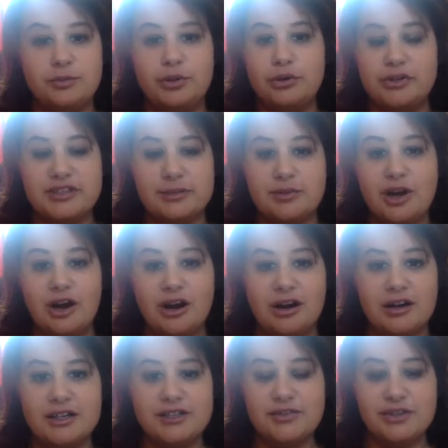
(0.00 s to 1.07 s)
pull some
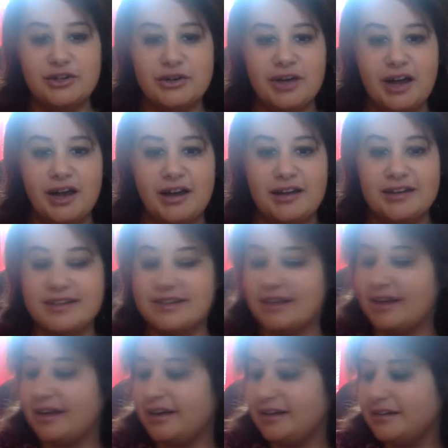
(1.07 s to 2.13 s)
cards for you guys,
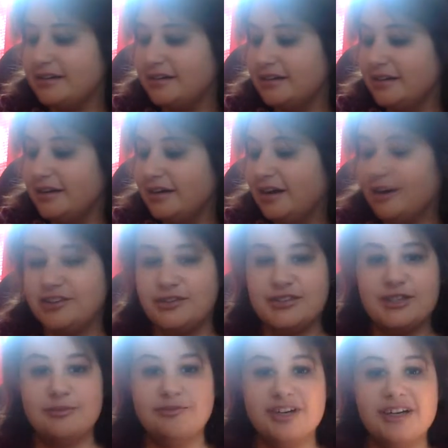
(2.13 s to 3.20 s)
and I'll do
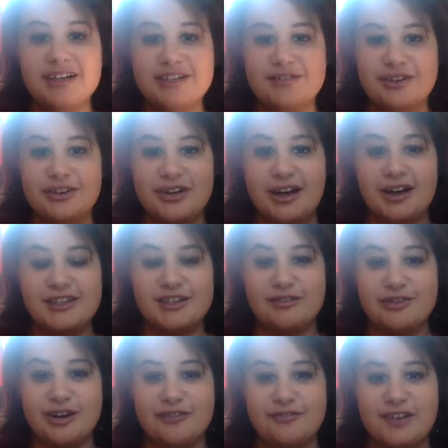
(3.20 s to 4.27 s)
some readings for you guys
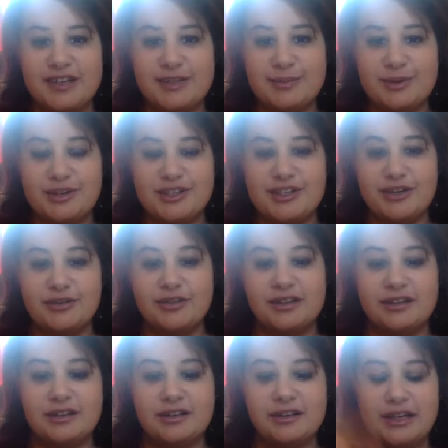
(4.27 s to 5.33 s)
over on Facebook. So
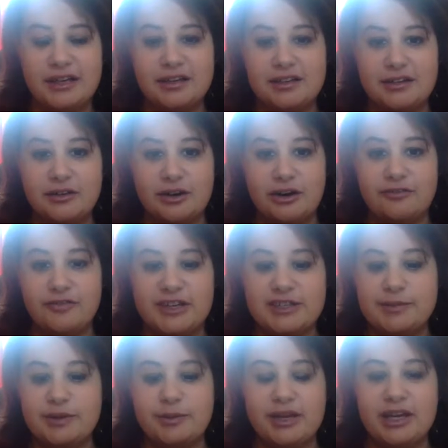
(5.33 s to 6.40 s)
the link to our
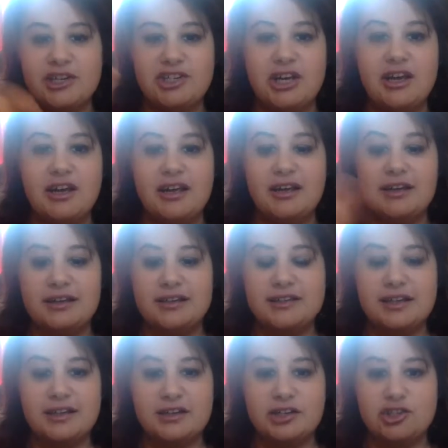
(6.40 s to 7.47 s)
Facebook page is
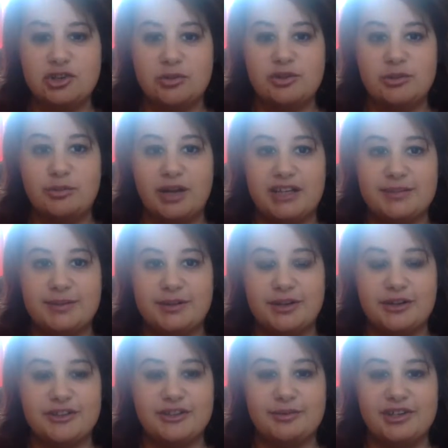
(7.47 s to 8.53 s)
in the description box below,
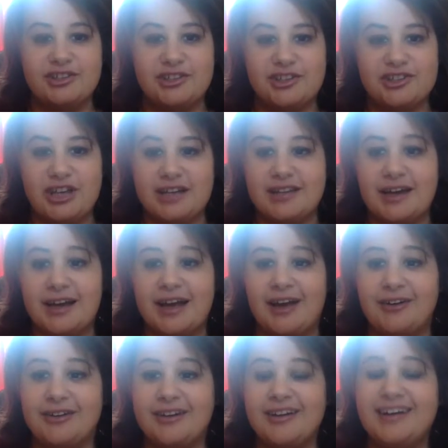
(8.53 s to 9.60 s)
so make sure you check that
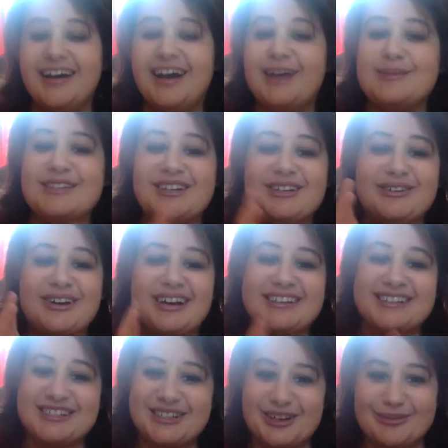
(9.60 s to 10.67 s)
out. I'm sending you
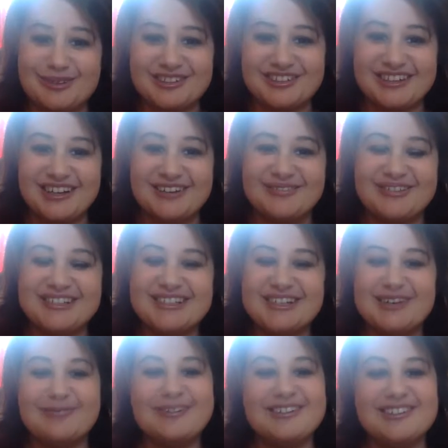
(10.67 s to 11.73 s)
guys so much love,
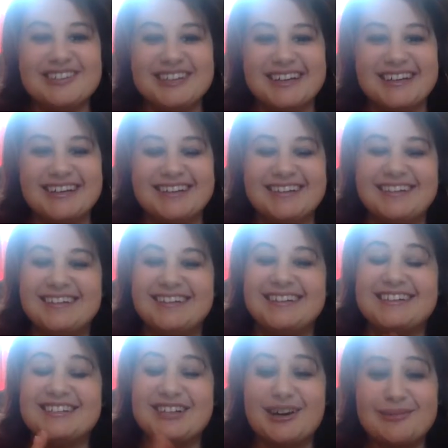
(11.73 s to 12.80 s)
so much light,
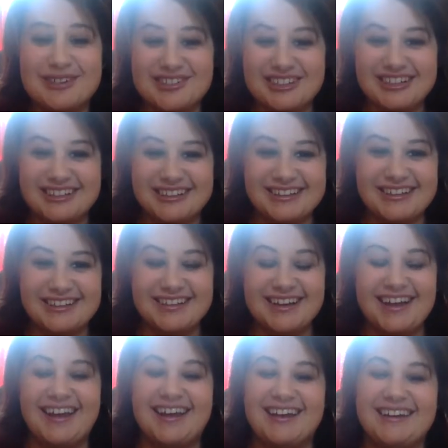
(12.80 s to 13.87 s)
so much healing,
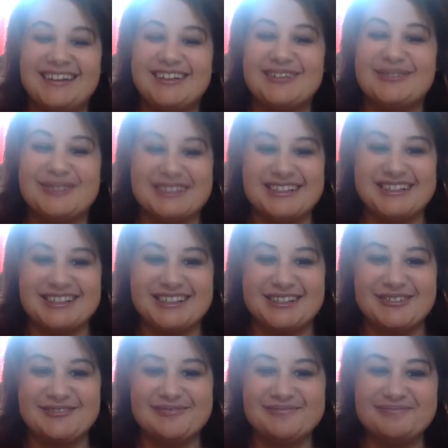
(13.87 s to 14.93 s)
and we'll see you
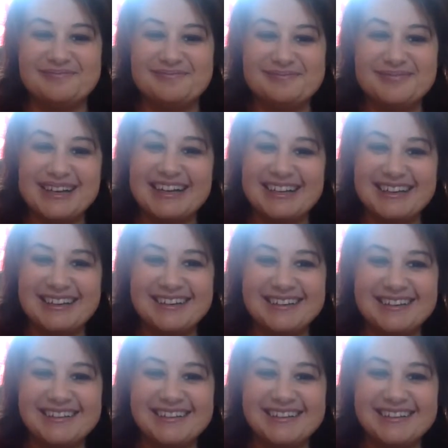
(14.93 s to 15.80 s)
soon. Bye.